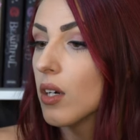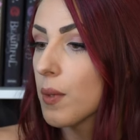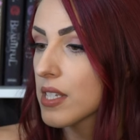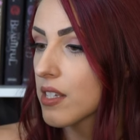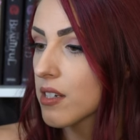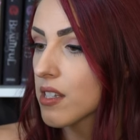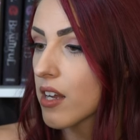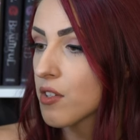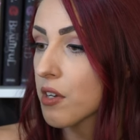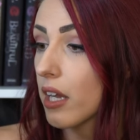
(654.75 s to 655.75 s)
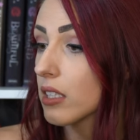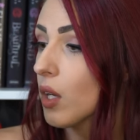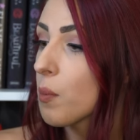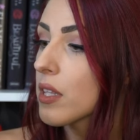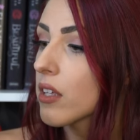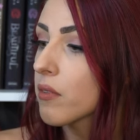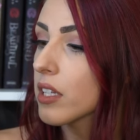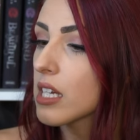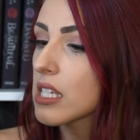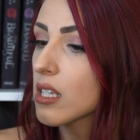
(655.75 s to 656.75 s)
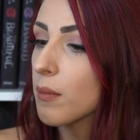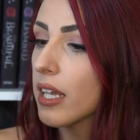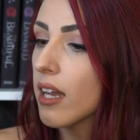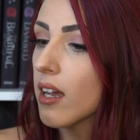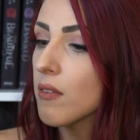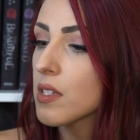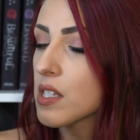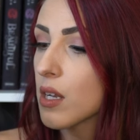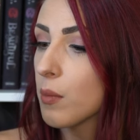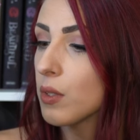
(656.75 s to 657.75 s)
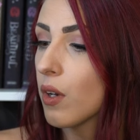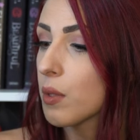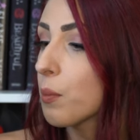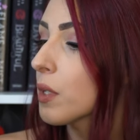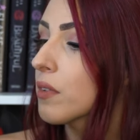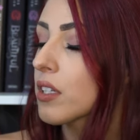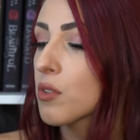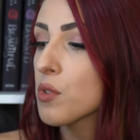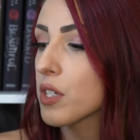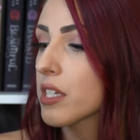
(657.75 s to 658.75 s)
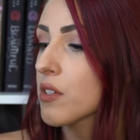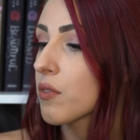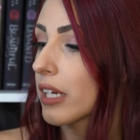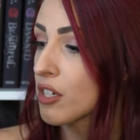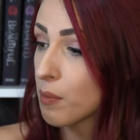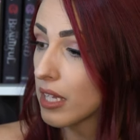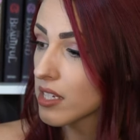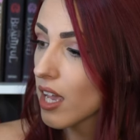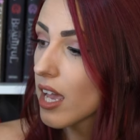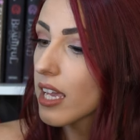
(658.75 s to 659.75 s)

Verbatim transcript: Once their desires are out in the open, they realize they might have stumbled on the perfect no strings arrangement.